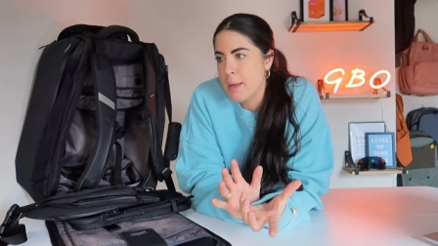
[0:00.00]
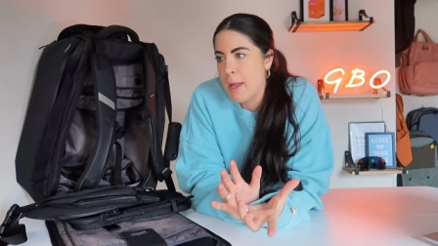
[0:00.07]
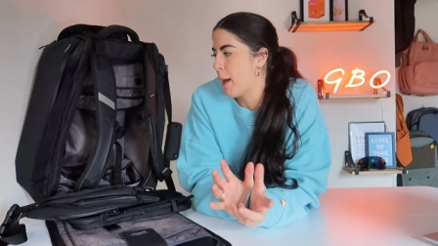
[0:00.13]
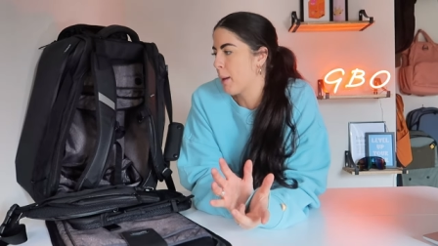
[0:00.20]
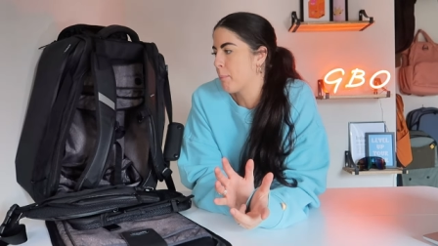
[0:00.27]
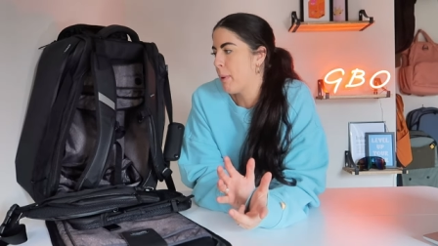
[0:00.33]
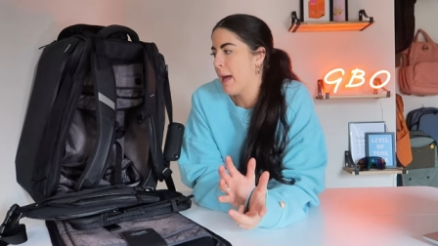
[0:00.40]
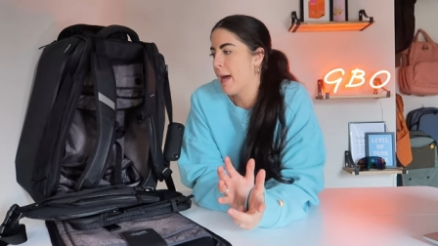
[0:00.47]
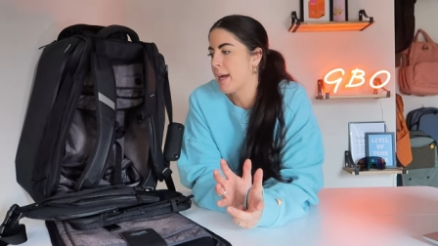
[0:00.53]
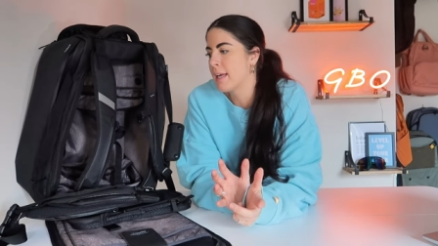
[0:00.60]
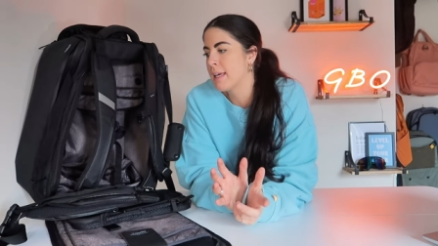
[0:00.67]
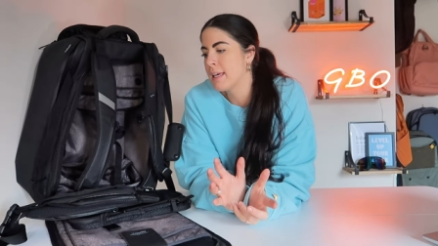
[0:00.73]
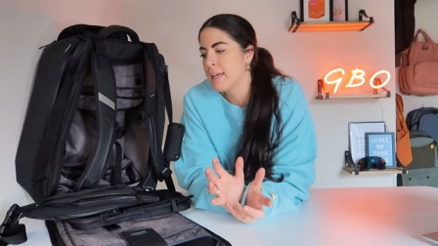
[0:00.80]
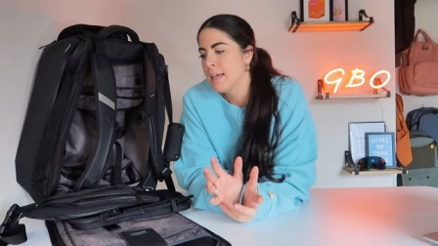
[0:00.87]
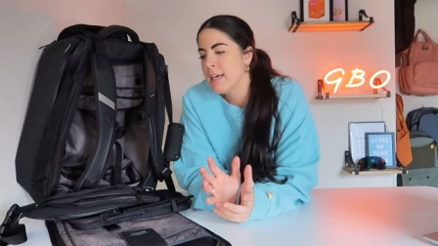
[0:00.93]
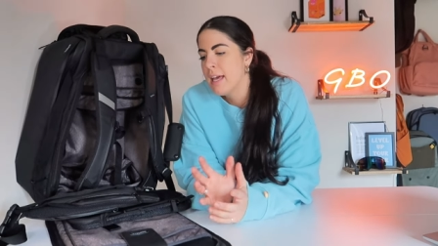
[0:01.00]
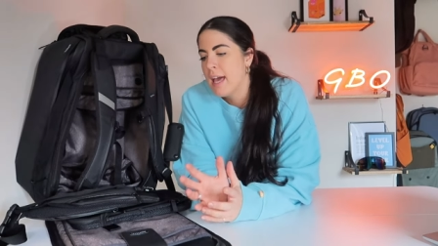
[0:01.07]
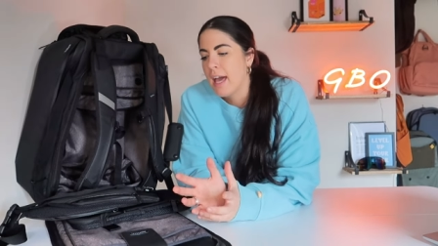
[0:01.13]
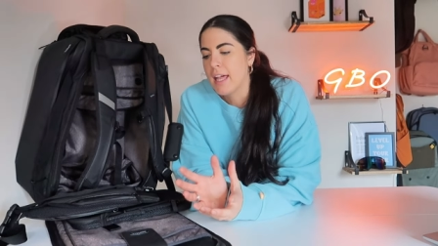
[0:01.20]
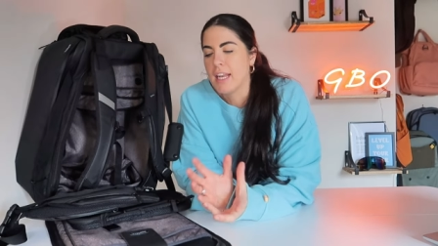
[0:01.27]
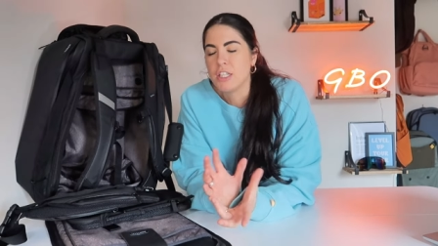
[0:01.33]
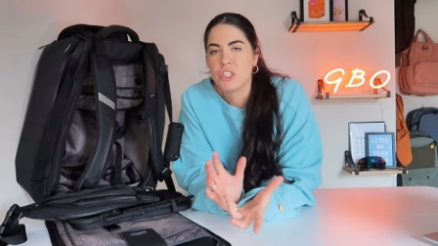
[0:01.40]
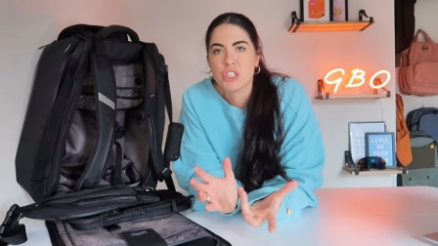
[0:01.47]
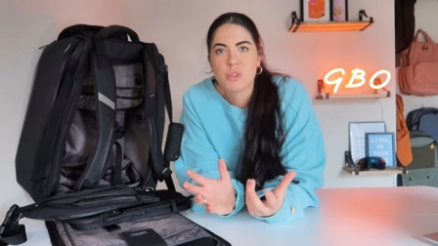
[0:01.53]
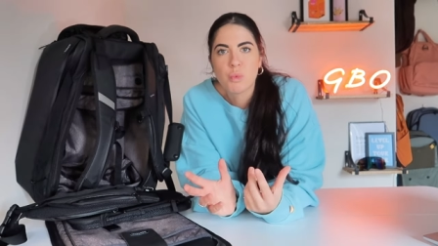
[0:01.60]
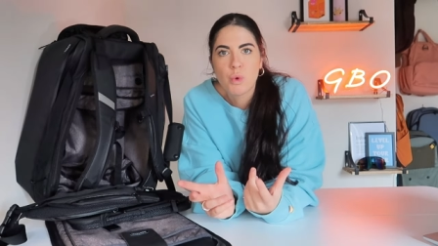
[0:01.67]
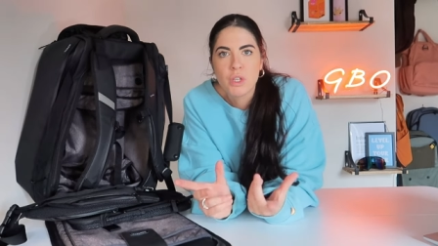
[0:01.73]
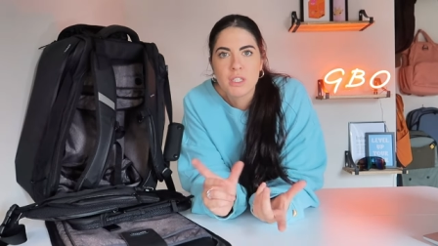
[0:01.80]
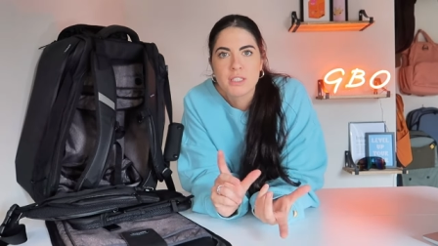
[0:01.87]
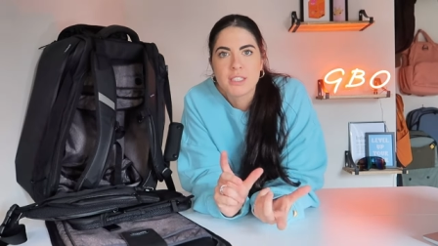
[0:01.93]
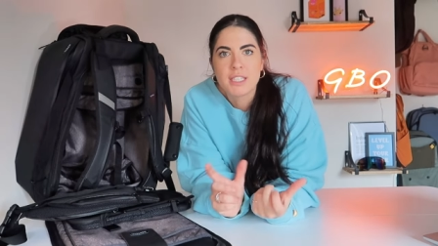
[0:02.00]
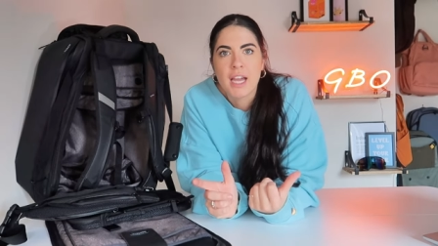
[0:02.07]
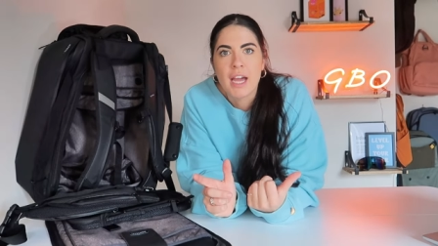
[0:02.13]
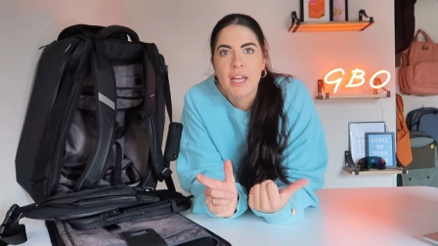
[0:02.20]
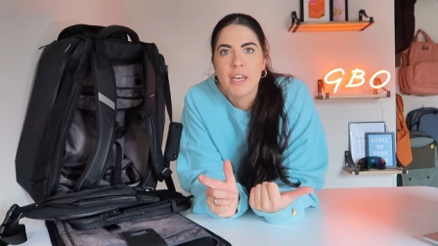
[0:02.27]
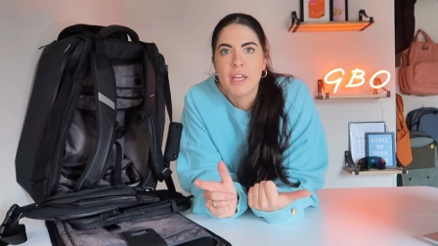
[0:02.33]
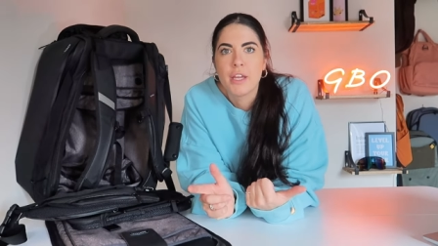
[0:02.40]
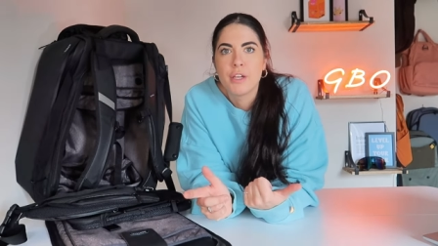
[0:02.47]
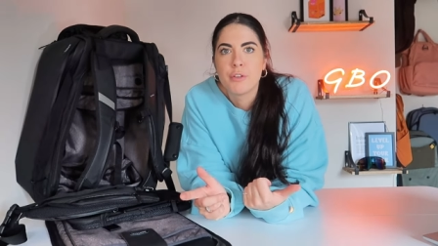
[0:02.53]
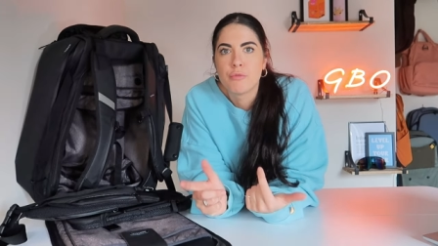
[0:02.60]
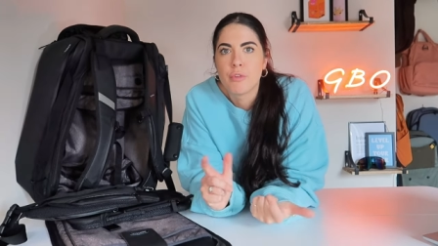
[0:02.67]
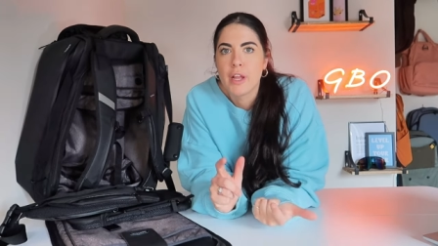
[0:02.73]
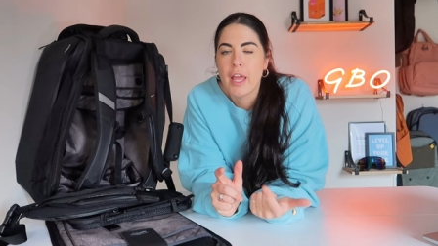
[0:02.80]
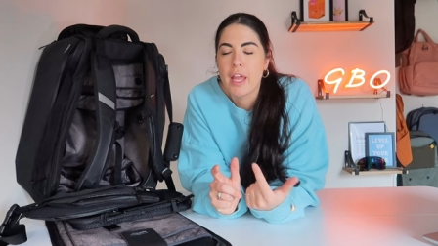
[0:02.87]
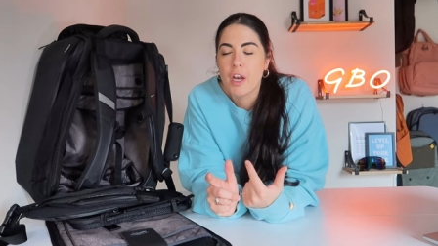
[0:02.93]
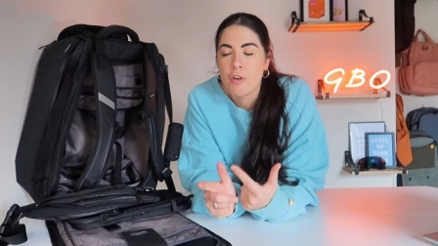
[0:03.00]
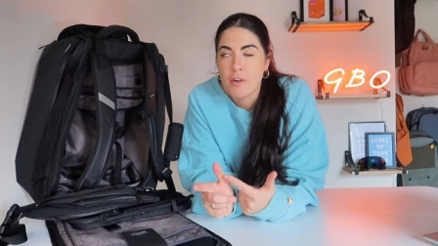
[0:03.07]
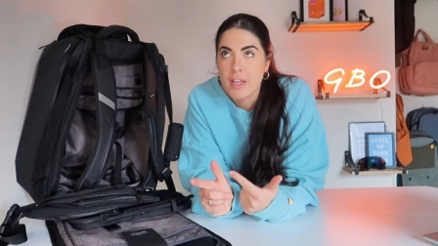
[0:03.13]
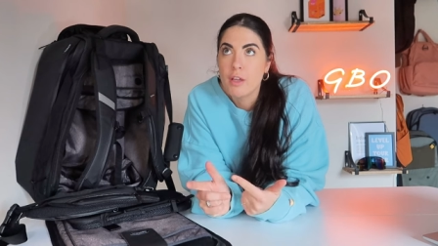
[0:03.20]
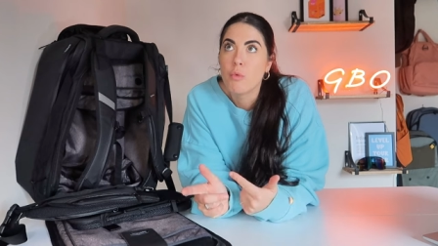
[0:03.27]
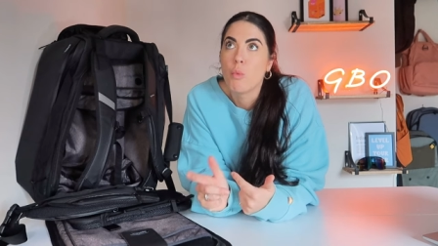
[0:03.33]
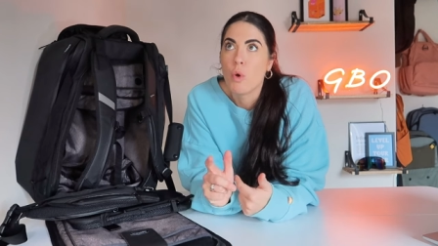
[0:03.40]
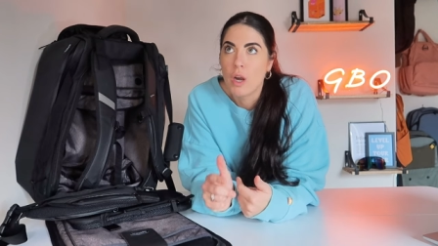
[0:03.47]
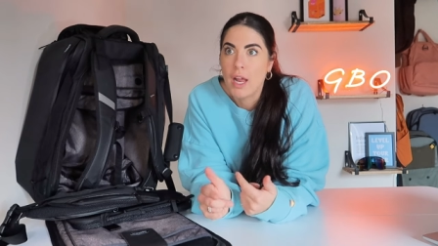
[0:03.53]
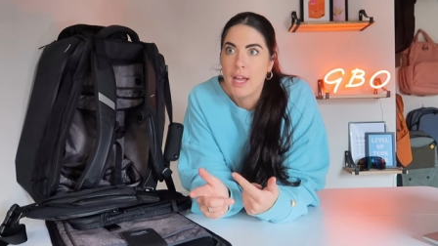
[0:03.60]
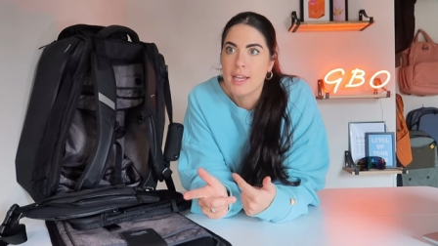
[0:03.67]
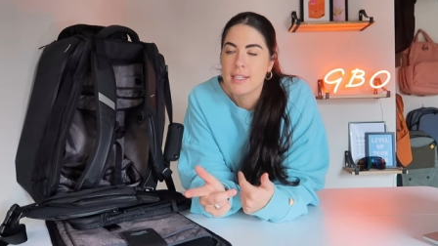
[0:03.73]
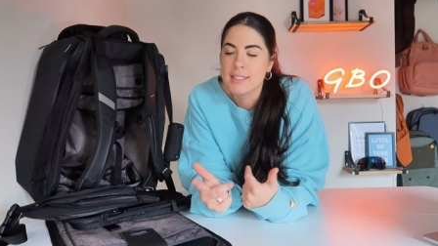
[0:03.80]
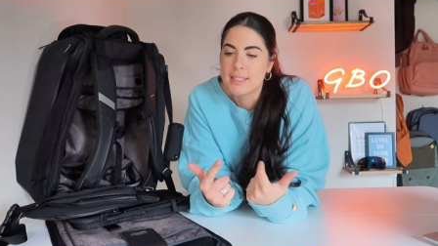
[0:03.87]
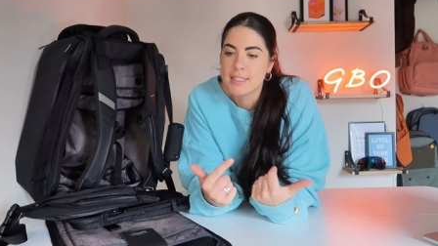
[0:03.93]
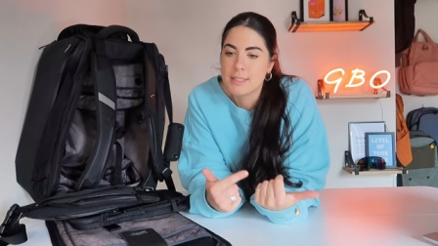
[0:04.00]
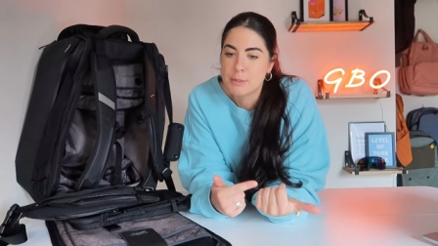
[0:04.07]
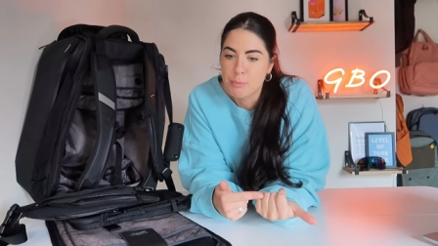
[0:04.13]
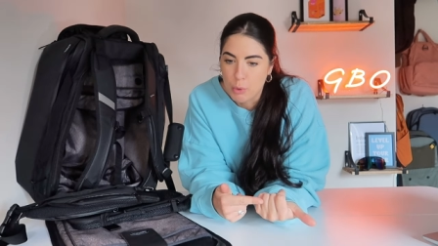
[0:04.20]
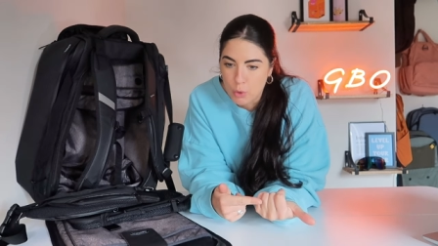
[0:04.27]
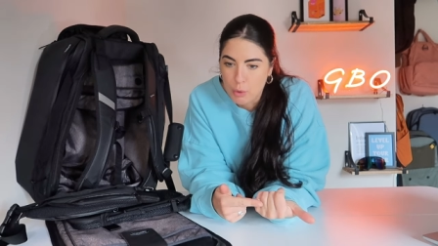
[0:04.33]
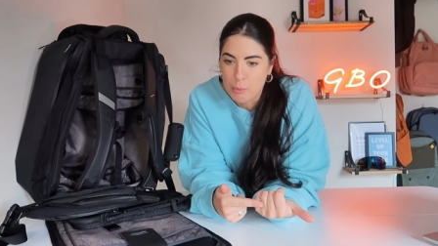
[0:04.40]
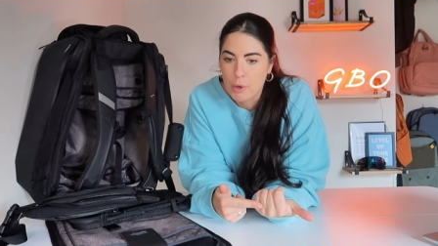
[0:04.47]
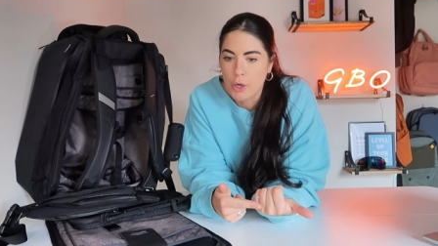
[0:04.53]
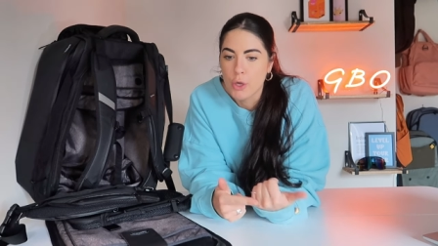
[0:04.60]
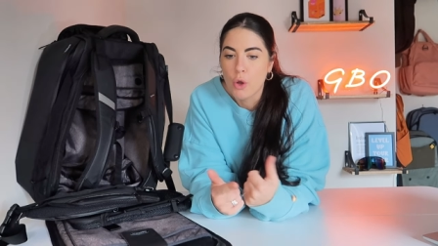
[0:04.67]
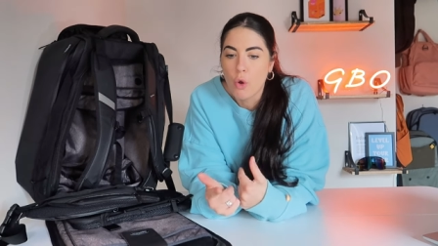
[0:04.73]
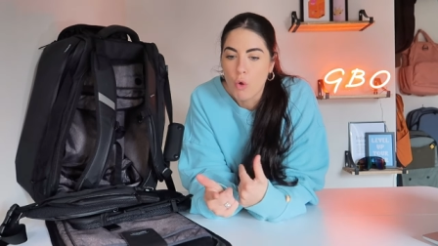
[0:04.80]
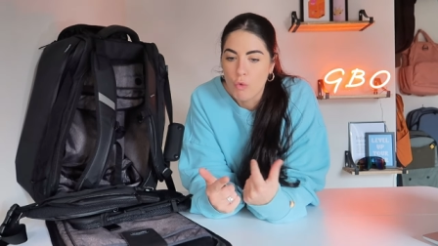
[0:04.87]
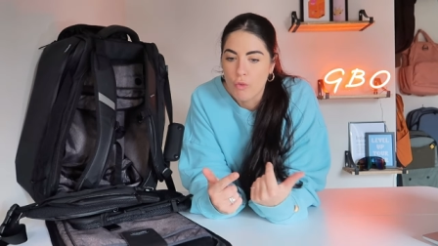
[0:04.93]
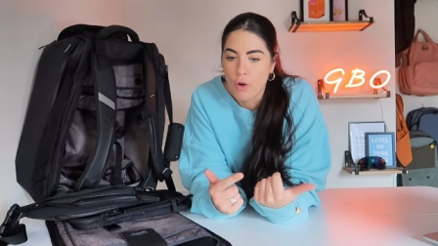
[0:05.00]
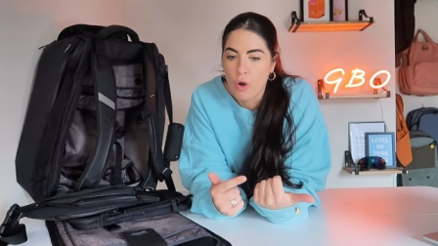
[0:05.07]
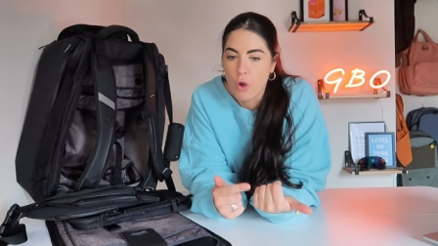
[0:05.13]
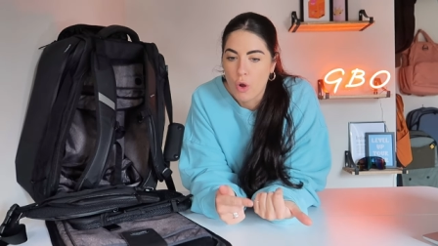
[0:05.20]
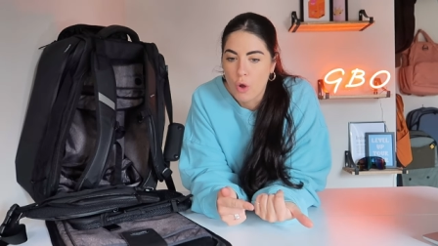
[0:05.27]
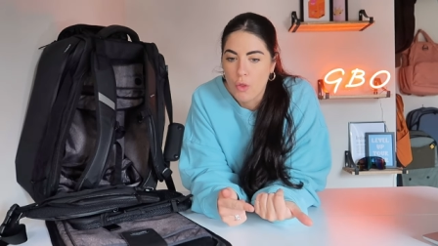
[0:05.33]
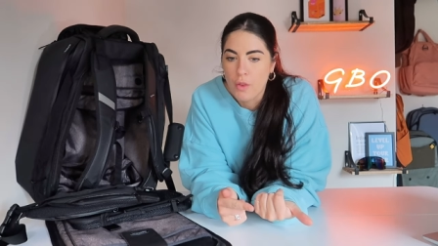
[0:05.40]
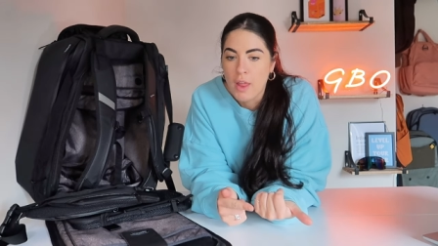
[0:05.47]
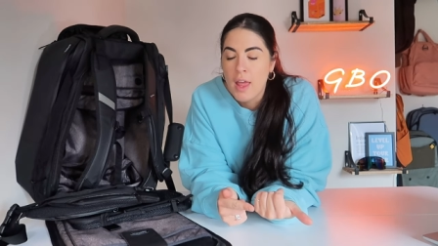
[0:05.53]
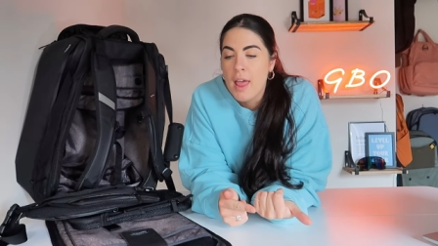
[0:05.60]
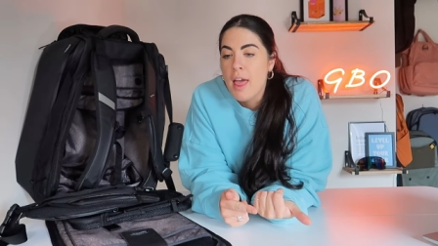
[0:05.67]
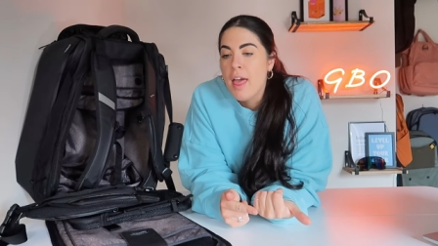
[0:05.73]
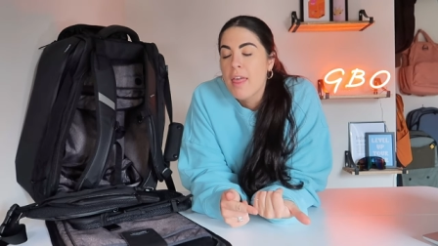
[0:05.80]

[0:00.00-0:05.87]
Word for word: backpack and I just wanted to kind of reiterate what I spoke about over on